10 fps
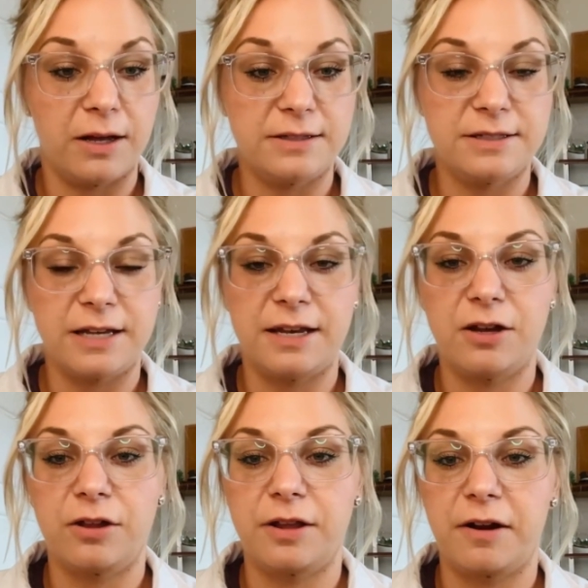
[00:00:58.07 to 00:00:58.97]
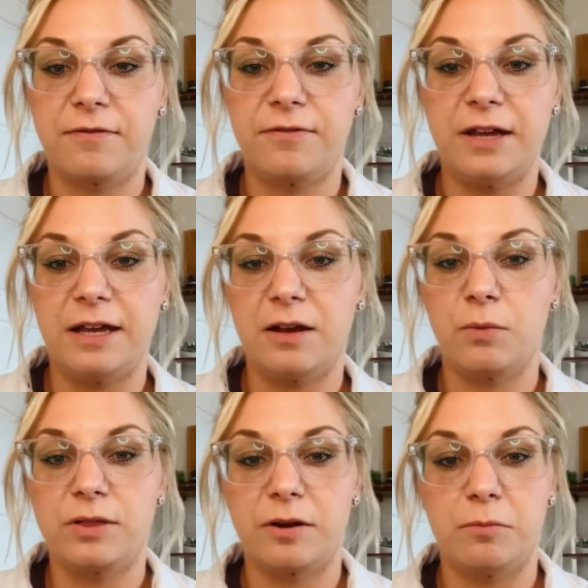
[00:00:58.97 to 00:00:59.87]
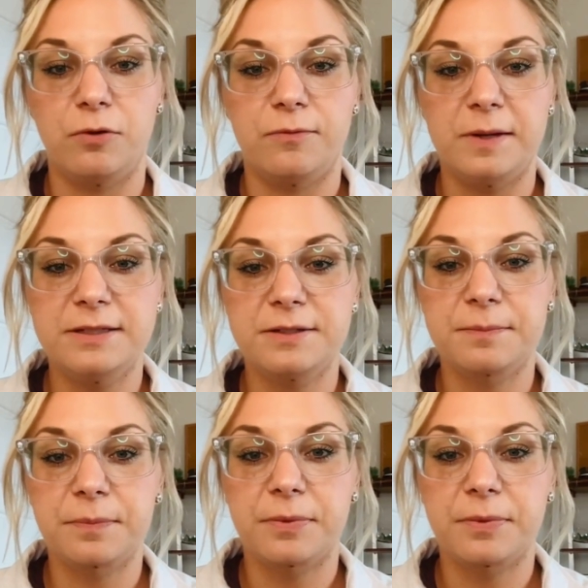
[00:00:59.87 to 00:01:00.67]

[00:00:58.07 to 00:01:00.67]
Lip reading: unsteady on their feet and with their movements.